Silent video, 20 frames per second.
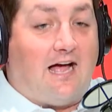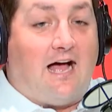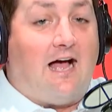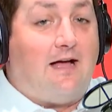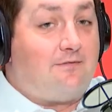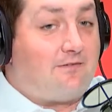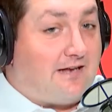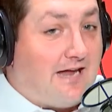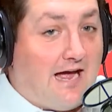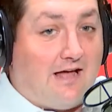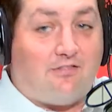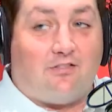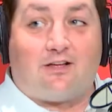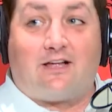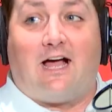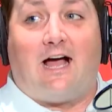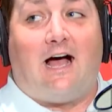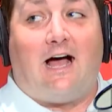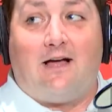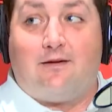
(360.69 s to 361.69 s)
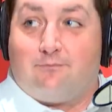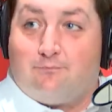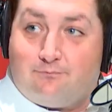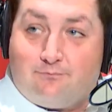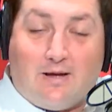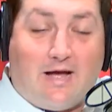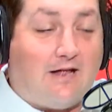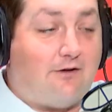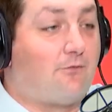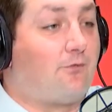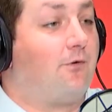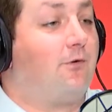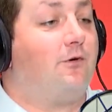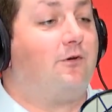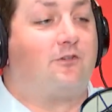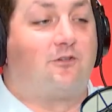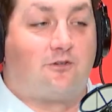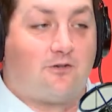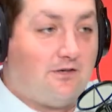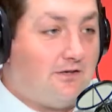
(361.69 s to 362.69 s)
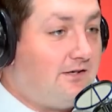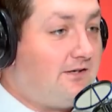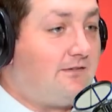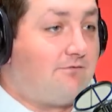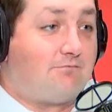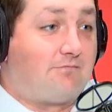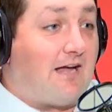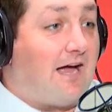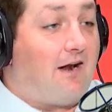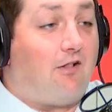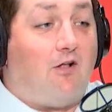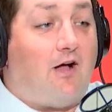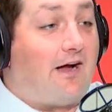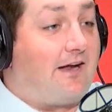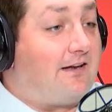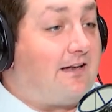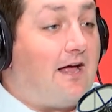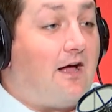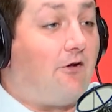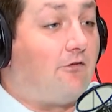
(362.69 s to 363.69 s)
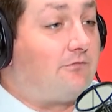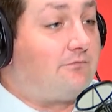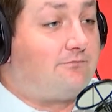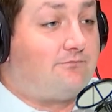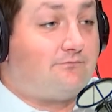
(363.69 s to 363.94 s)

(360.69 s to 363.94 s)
a guy, Catholic High, Baton Rouge, got to lock it down.